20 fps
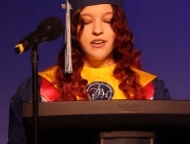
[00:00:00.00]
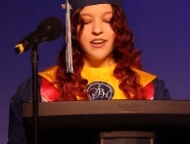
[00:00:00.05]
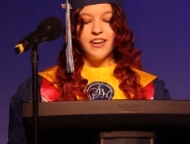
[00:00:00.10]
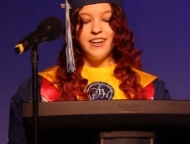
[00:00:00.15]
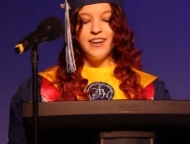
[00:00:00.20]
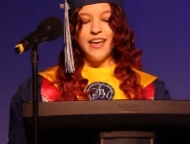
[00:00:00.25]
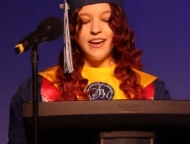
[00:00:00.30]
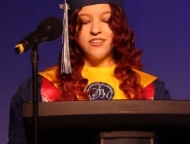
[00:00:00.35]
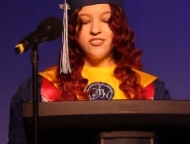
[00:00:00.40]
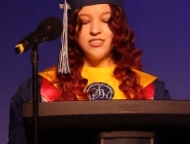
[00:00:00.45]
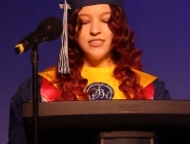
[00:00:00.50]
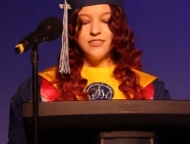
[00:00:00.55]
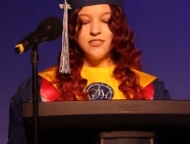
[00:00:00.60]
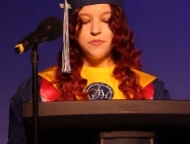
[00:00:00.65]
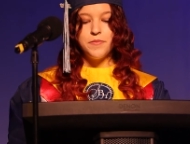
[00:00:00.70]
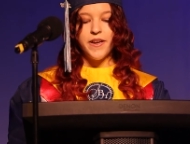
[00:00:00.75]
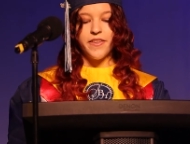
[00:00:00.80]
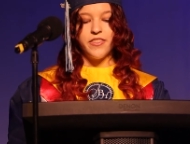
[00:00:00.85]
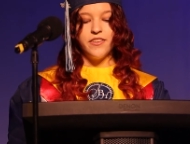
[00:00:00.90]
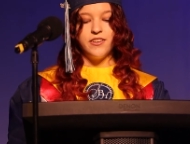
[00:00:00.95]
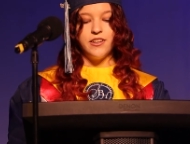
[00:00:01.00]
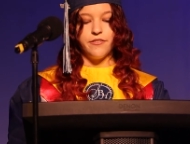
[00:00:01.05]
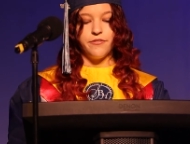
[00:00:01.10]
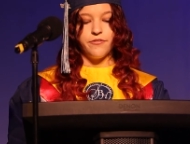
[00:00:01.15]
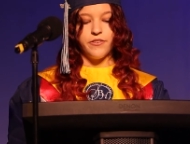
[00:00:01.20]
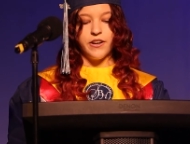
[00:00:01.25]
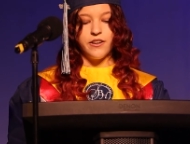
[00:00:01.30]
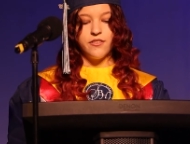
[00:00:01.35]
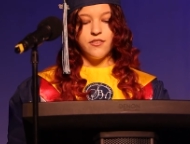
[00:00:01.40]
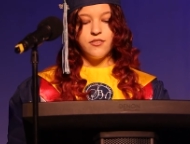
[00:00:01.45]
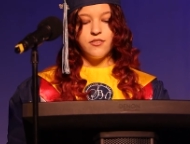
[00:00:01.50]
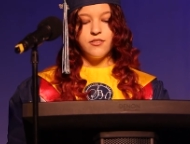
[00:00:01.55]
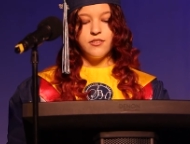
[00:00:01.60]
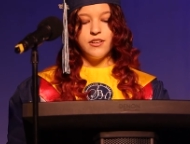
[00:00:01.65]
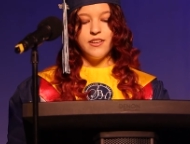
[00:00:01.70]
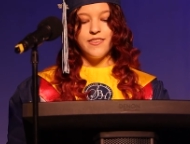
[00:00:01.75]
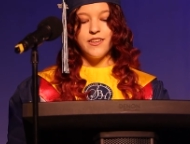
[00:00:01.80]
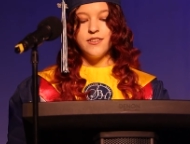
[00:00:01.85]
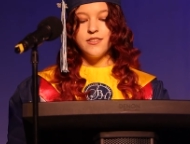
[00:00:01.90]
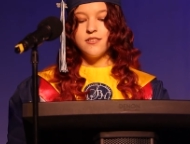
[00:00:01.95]
Connections make the difference
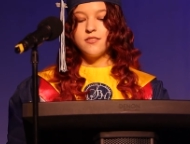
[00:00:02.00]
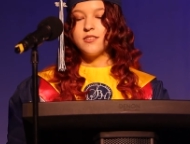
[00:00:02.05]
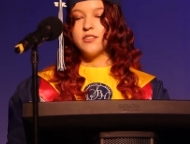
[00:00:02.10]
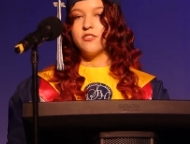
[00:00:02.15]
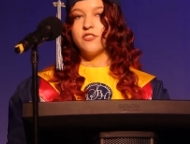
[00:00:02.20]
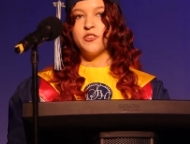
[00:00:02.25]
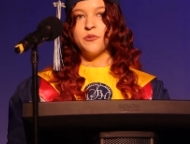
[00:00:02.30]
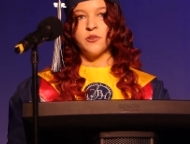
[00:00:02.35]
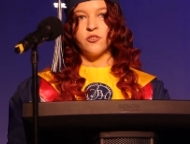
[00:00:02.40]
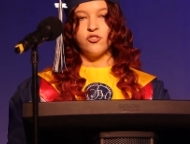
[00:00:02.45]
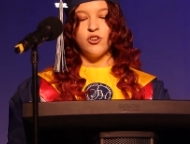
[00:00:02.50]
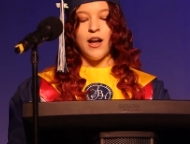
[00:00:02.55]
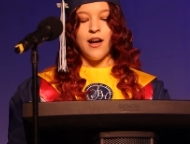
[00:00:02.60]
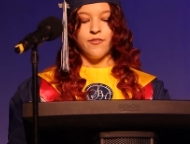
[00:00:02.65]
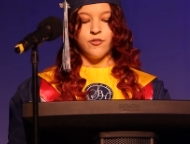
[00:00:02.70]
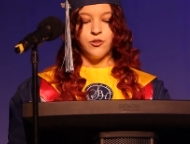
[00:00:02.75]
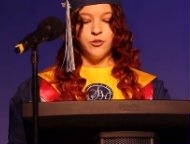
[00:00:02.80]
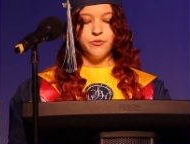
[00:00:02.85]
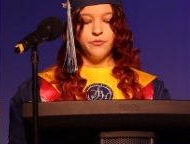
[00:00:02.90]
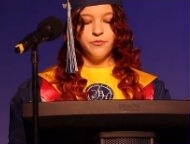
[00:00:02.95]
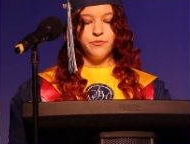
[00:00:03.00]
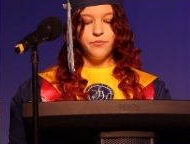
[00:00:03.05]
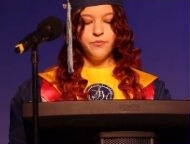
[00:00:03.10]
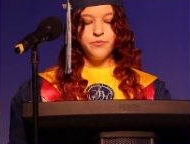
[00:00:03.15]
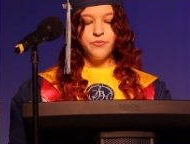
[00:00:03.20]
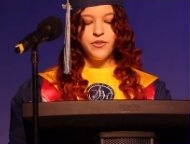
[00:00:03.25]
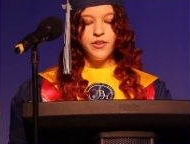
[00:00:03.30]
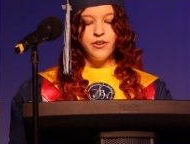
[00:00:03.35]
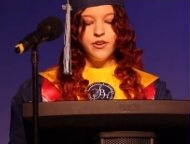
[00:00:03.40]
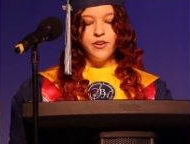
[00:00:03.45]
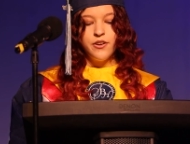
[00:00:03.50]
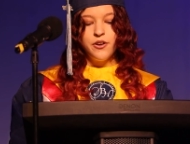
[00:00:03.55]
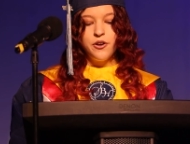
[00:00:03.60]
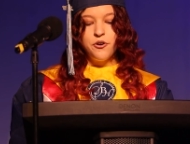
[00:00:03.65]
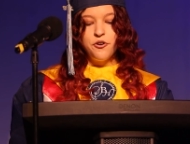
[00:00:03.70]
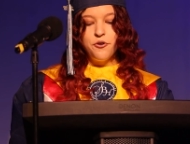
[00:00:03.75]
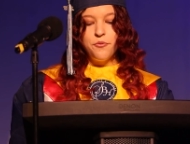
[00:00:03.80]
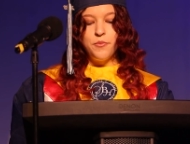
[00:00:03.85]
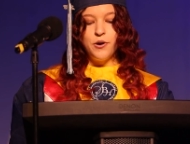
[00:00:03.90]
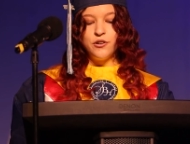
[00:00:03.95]
in the distance you will travel.
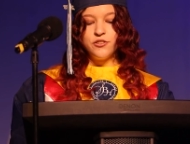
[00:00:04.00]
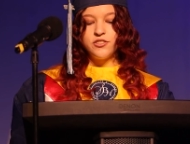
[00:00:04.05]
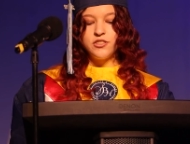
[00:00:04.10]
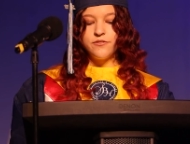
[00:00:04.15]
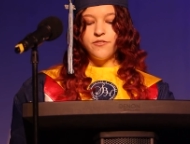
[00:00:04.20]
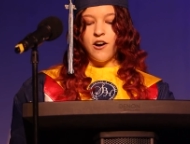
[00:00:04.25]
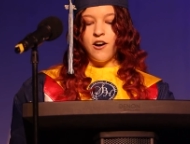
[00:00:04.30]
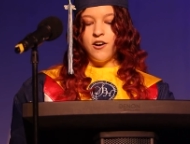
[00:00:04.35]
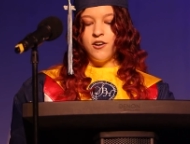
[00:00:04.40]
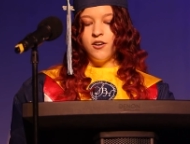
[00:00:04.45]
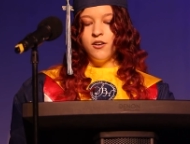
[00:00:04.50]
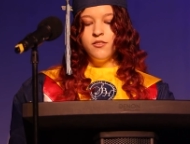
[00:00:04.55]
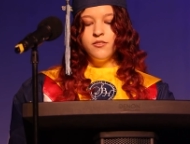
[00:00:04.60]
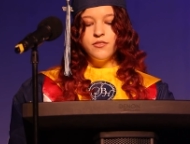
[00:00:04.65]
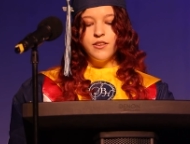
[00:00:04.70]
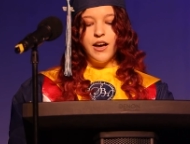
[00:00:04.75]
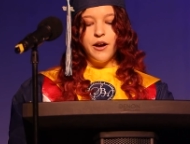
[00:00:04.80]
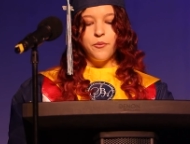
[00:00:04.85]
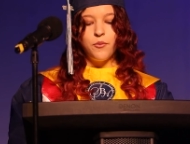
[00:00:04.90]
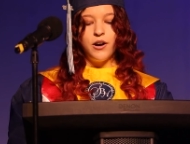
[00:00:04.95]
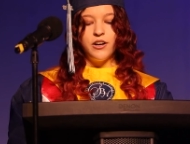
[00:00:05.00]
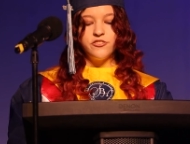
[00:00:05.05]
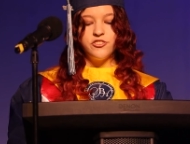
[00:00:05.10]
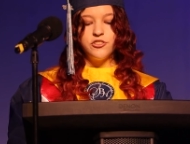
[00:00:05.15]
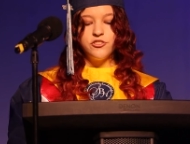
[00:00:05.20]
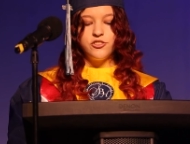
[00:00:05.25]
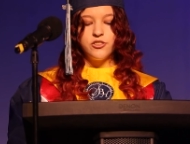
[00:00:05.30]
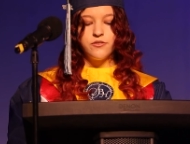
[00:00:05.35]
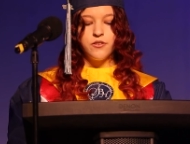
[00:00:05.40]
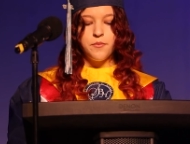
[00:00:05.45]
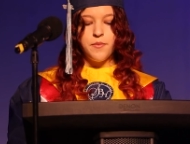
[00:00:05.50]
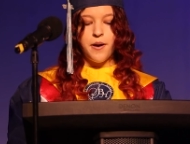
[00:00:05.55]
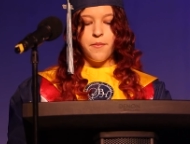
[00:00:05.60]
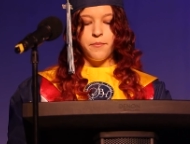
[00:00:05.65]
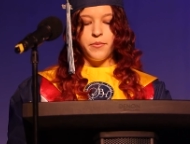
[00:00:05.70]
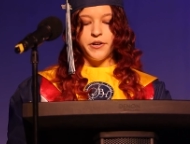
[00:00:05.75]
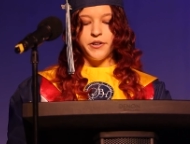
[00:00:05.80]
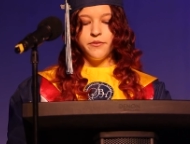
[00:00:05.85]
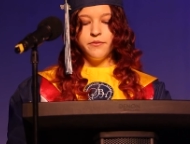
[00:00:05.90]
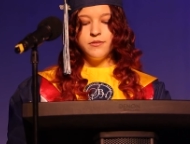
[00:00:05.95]
Most of all, I want you to
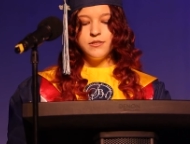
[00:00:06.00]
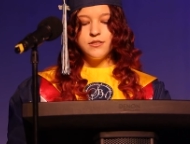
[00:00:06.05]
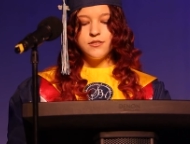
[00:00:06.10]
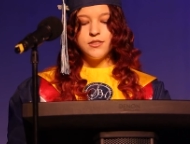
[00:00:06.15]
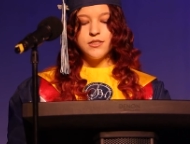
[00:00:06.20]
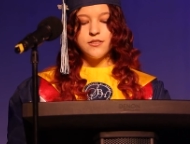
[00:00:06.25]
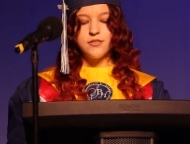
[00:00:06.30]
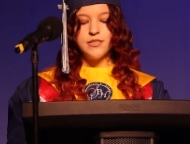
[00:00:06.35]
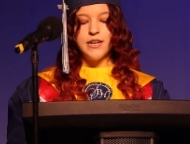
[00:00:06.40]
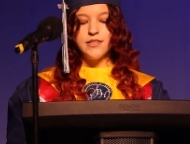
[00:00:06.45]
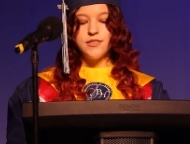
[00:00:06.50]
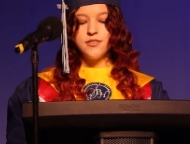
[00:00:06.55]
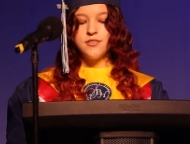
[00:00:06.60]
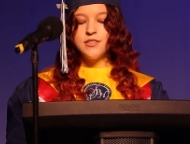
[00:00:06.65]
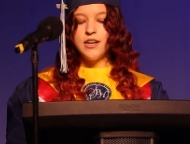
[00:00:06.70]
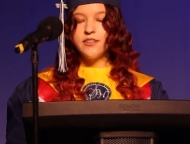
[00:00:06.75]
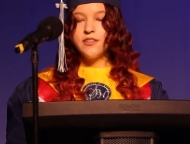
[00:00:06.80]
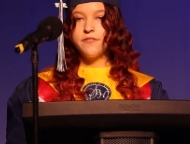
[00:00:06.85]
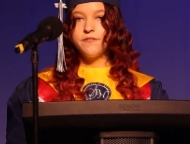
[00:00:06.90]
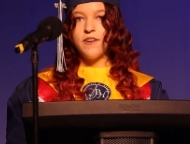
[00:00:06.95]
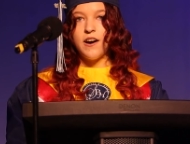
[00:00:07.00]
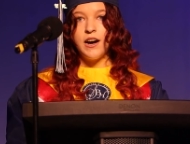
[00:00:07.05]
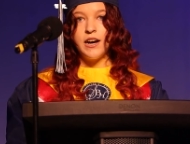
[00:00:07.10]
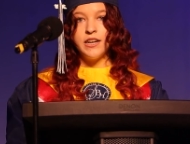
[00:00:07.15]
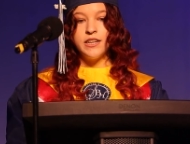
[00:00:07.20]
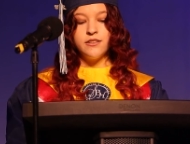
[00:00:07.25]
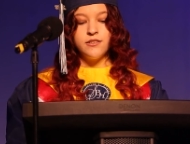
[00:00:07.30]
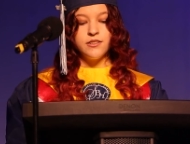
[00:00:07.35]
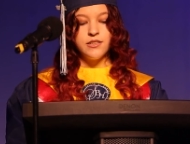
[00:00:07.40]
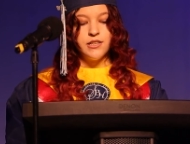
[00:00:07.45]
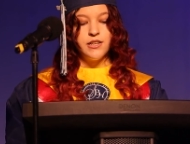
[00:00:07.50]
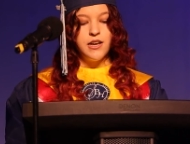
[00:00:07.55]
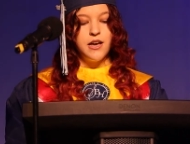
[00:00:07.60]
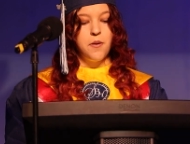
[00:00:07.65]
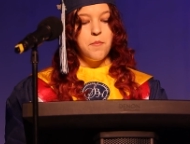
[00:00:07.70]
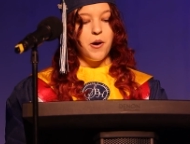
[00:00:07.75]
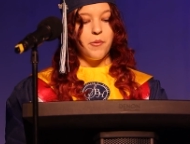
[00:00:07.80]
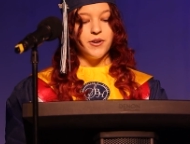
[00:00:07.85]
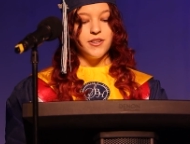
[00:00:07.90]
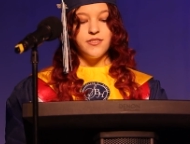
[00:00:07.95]
remember, success is not defined
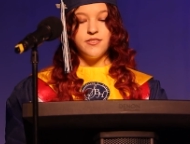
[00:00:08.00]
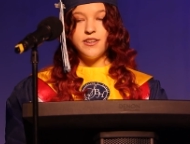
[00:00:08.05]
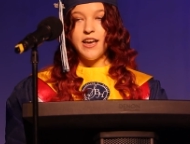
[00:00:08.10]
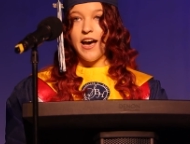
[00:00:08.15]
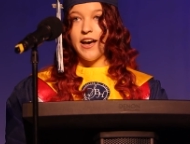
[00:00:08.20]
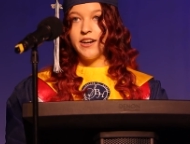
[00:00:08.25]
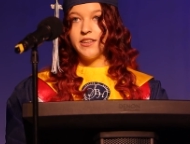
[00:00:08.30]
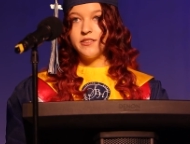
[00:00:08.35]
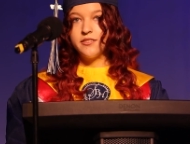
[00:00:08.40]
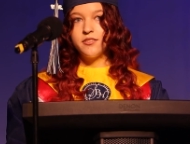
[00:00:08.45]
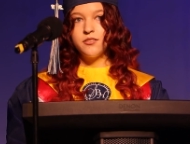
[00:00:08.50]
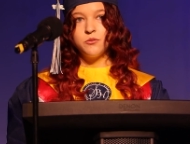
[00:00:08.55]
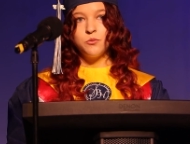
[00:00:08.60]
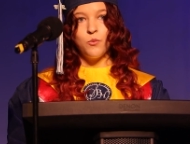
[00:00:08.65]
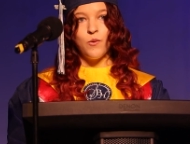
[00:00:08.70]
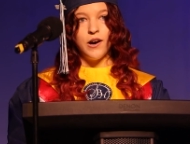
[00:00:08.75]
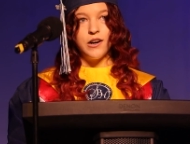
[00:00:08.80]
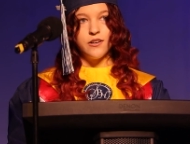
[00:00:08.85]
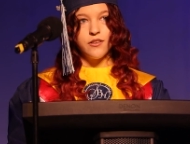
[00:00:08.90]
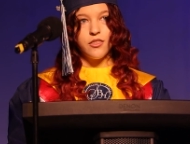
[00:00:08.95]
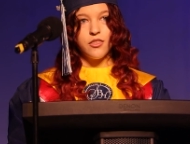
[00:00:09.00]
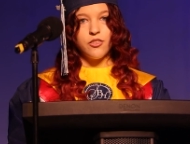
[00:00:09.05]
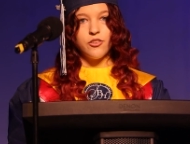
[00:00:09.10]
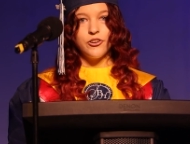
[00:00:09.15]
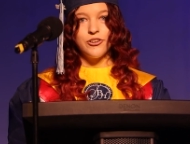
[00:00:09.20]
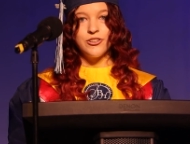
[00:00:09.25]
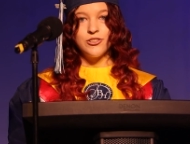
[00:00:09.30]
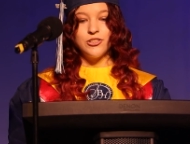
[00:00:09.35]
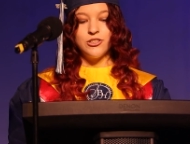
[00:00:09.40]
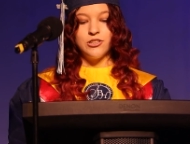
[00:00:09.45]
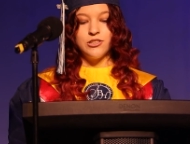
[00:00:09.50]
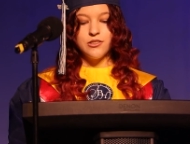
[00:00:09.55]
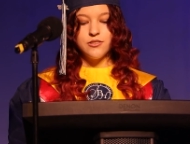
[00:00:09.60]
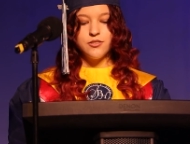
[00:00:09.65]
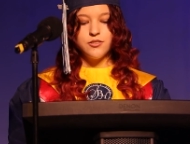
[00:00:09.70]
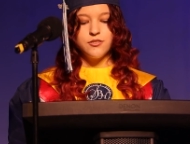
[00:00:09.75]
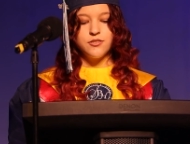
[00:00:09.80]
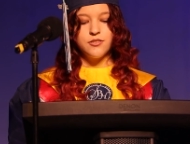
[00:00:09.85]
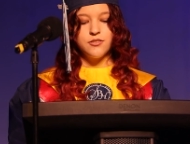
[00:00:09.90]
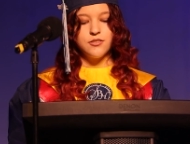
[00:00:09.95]
by one's status, wealth, or
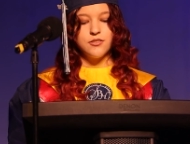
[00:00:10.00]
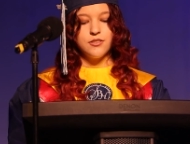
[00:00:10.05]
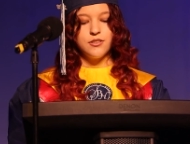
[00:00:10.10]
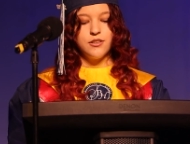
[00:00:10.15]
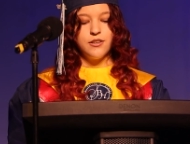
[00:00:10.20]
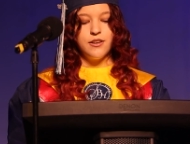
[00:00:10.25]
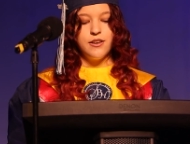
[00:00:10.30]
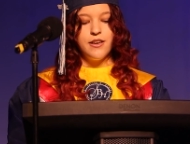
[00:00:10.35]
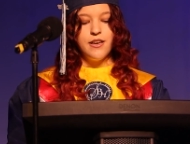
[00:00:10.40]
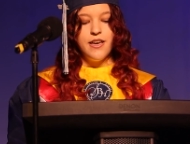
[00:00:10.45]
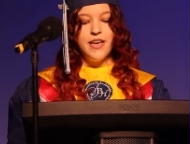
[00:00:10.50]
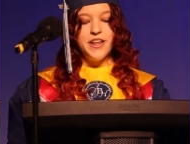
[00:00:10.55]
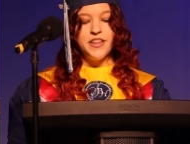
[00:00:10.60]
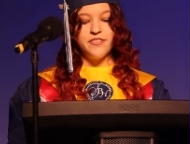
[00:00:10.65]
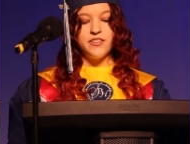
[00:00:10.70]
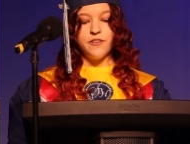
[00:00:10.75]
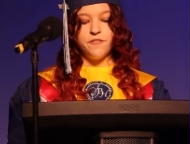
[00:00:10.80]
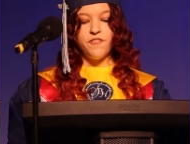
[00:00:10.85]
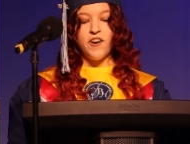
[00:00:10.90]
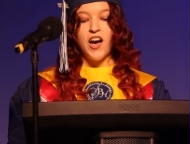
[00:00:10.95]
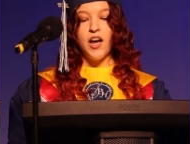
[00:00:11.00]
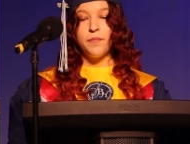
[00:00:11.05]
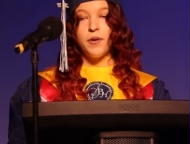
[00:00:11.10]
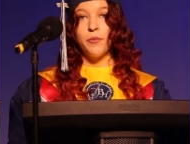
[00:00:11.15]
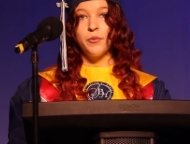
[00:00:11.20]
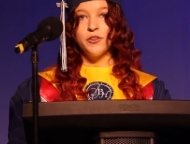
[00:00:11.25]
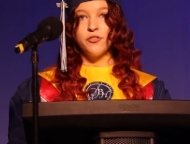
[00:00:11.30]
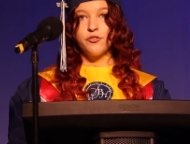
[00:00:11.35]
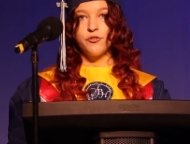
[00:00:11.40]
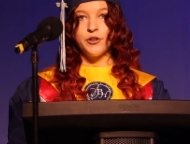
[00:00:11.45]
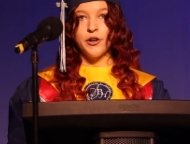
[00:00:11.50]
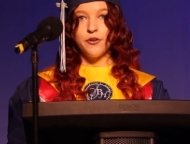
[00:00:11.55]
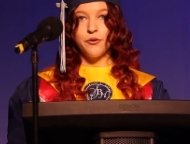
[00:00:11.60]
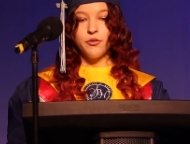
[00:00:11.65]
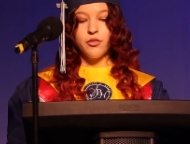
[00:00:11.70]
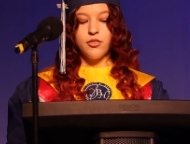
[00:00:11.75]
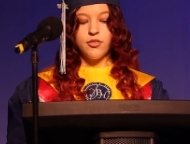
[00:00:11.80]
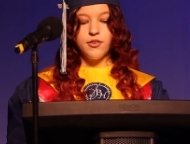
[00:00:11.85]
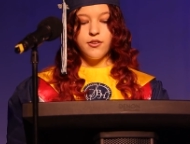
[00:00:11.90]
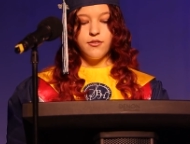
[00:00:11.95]
looks, is defined by one's
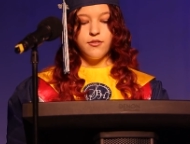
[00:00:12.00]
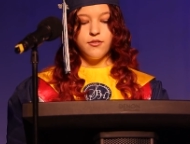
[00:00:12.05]
growth.